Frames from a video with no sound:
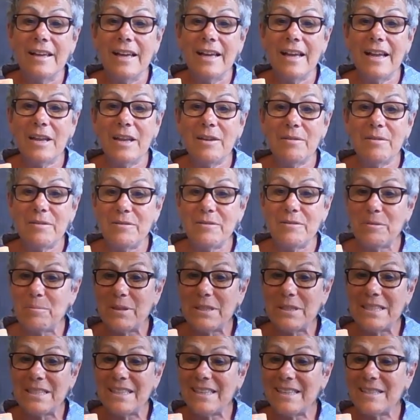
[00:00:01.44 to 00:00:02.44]
Hello
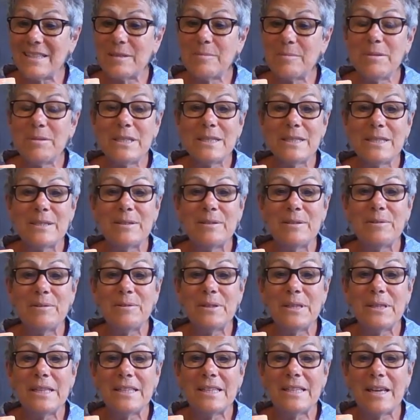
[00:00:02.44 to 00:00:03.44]
everybody, it's Mrs.
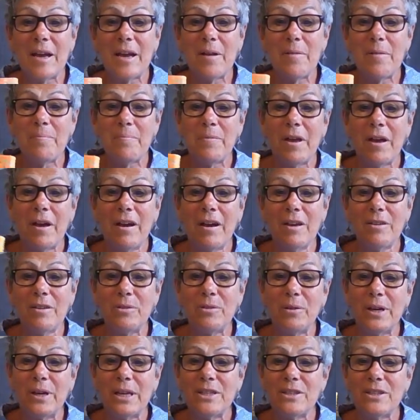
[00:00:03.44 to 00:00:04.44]
Lloyd. I
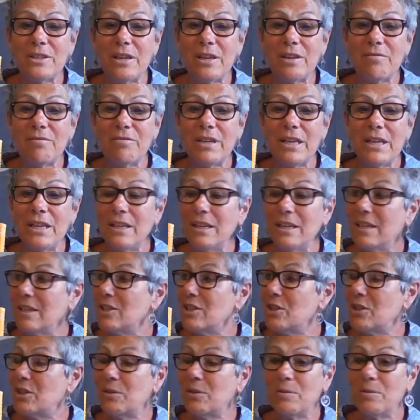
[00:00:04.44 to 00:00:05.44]
thought I'd read
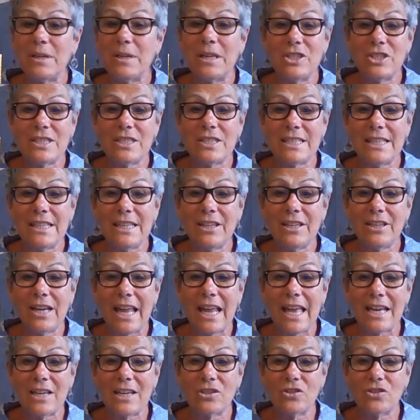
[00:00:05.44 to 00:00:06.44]
you just a little
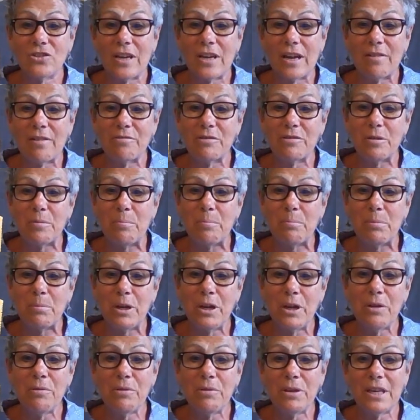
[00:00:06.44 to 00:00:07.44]
extract from
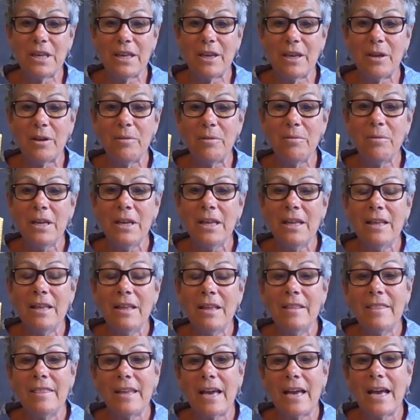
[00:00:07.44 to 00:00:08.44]
Pinocchio
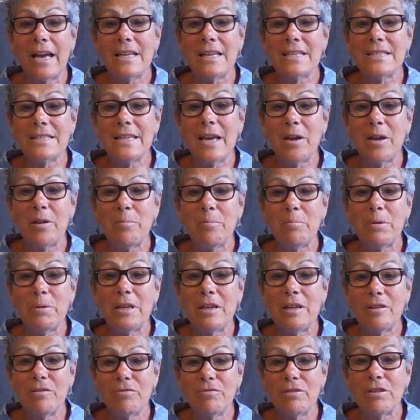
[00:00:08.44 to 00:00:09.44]
that has now
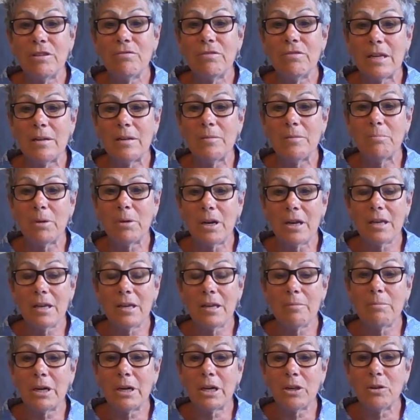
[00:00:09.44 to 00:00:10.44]
been rewritten by
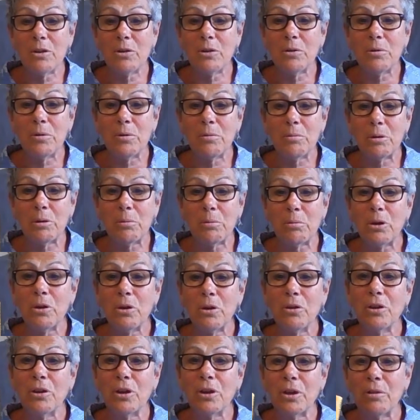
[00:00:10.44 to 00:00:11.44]
Michael
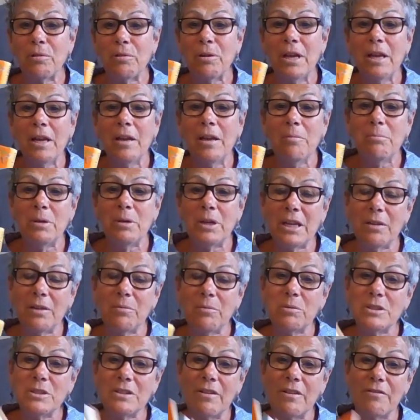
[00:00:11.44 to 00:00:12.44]
Morpurgo, but it
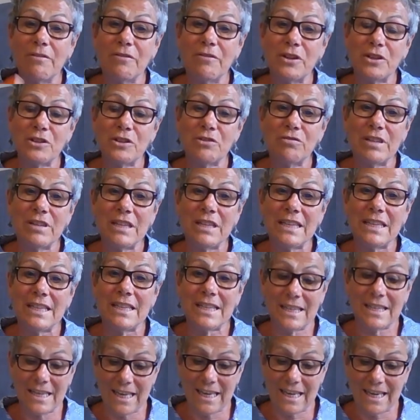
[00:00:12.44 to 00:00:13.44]
was first
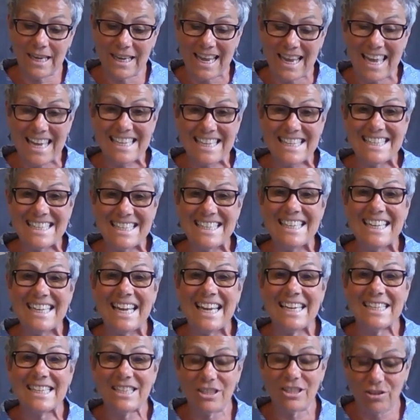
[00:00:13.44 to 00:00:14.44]
written in
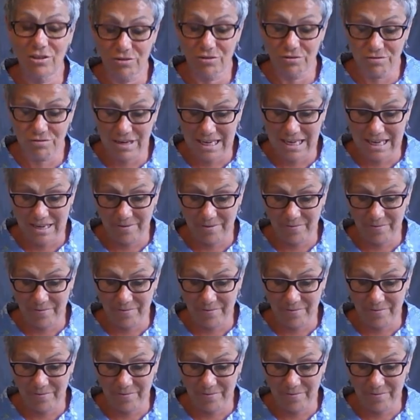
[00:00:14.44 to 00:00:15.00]
1883.